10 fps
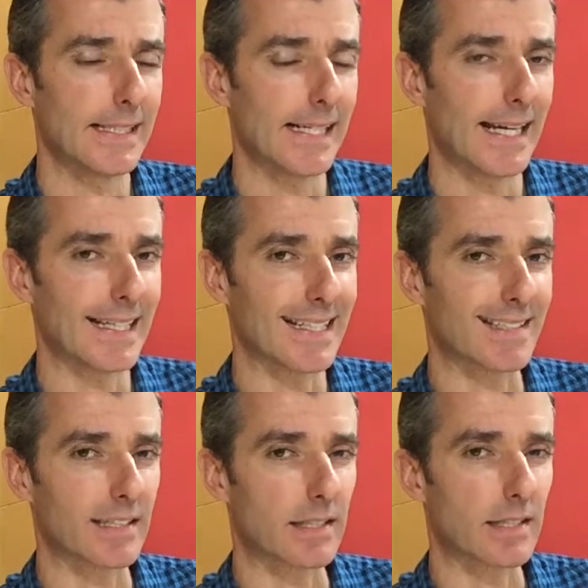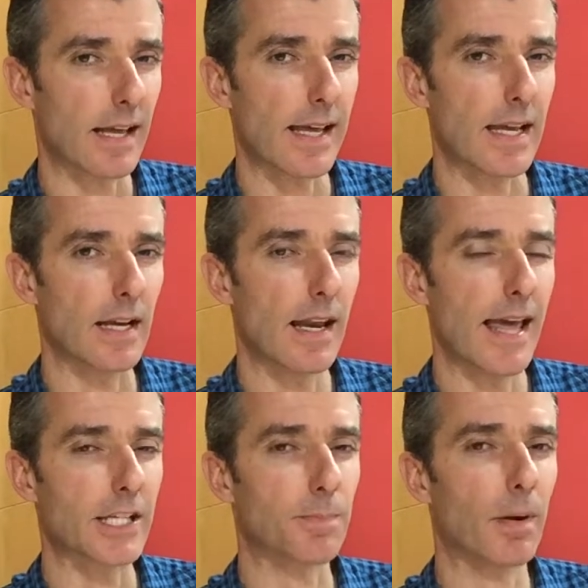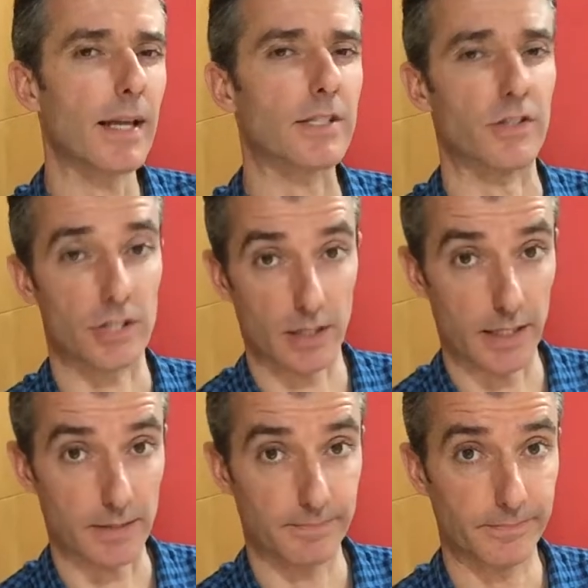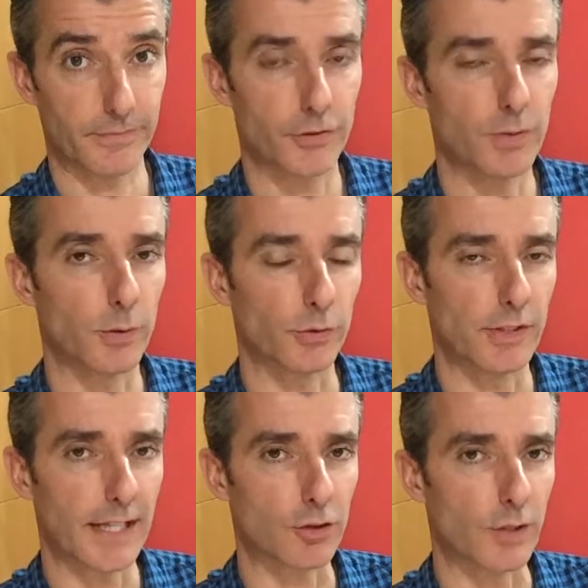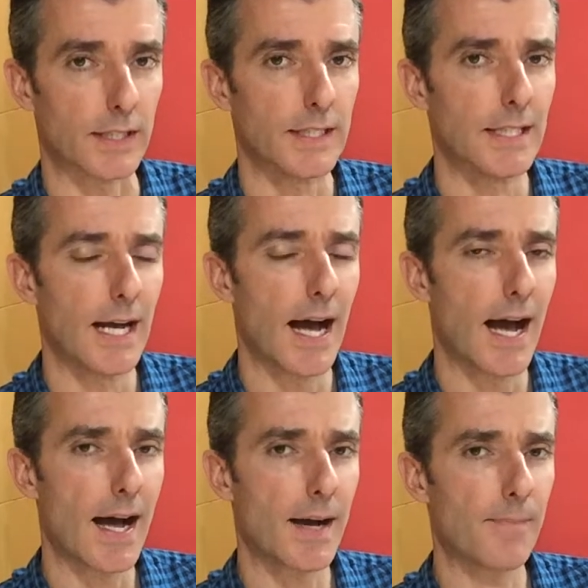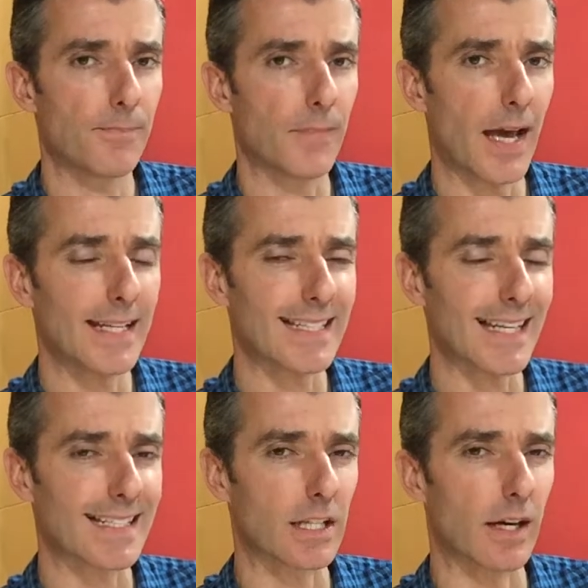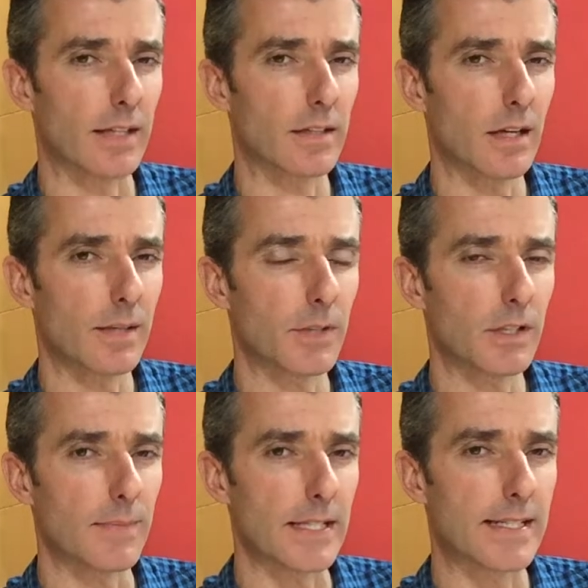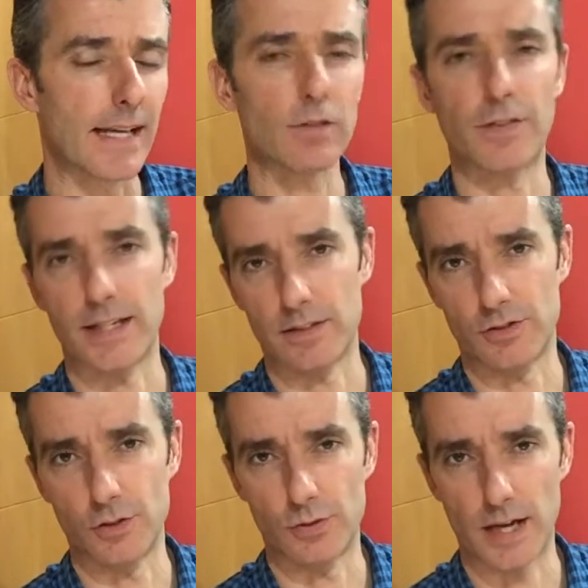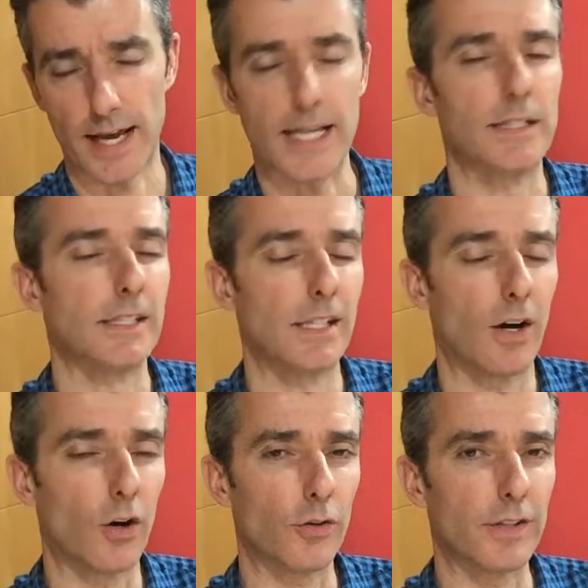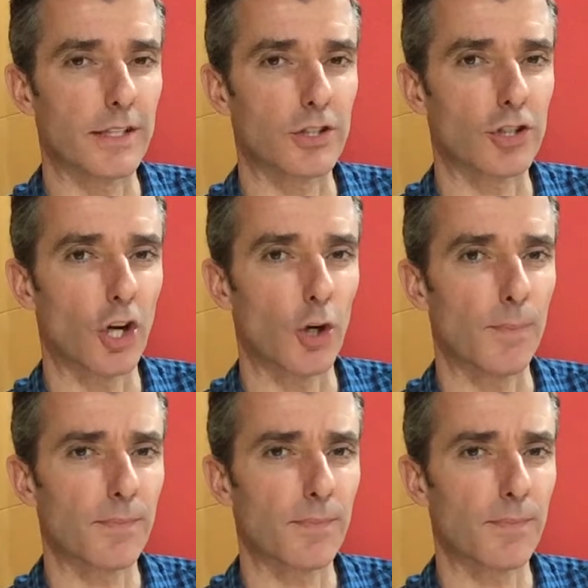and let's just say less pleasant side to maltodextrin. And it's that side that I'm going to be delving into today on this show.